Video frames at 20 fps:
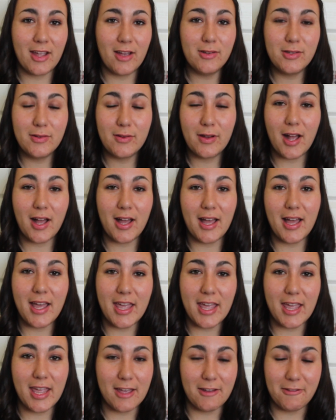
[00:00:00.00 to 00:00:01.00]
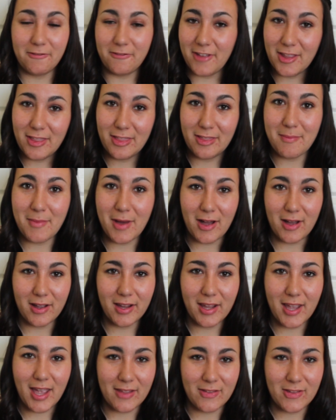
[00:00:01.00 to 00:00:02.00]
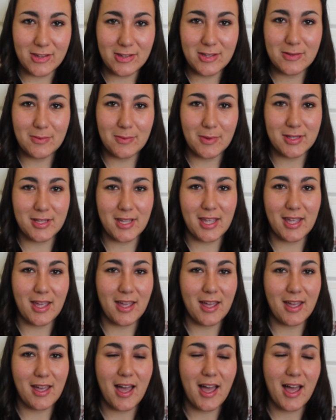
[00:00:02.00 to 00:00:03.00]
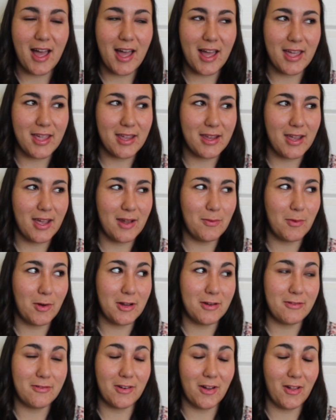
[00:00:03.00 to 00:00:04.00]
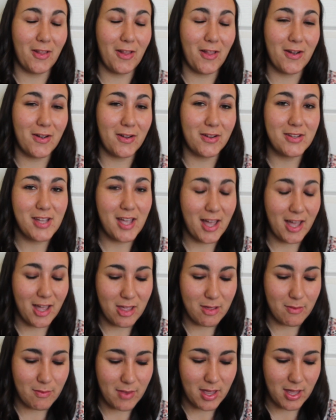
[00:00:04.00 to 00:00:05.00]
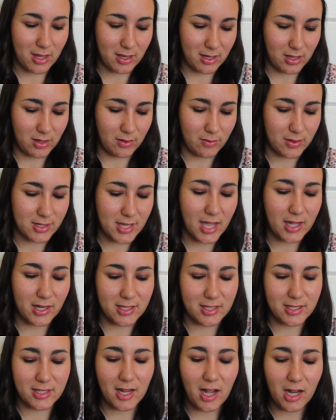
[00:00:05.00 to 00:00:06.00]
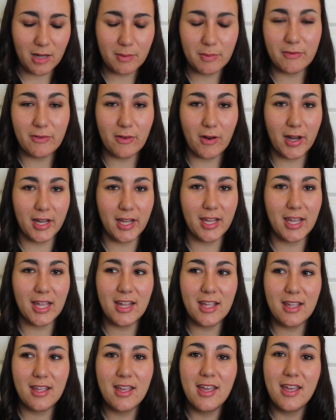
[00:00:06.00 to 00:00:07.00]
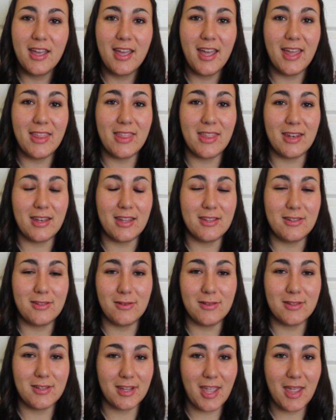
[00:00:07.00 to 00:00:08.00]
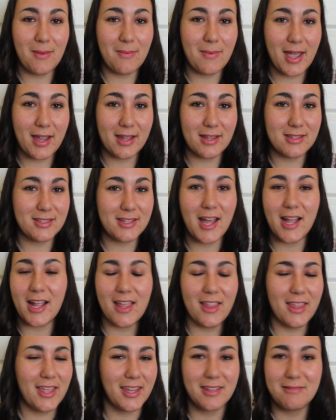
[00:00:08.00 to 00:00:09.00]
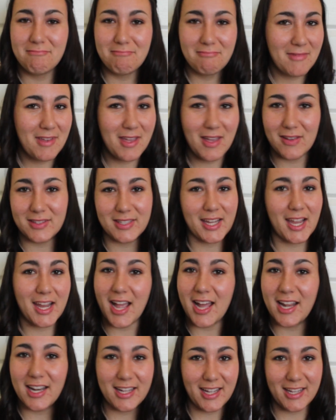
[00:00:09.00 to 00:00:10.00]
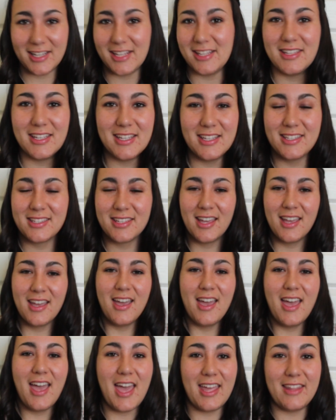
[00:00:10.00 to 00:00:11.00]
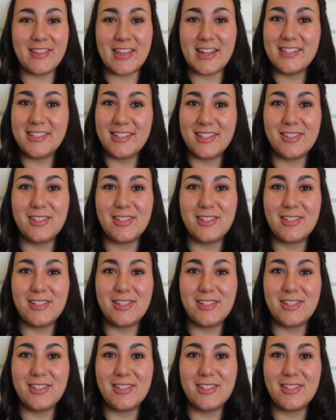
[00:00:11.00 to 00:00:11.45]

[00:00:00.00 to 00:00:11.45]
also got a fifth mug, and this is one that I had wanted for a long time, and it was out of stock before I could get it, and then as soon as it came back in stock I was like, I got it, I need this. And that is the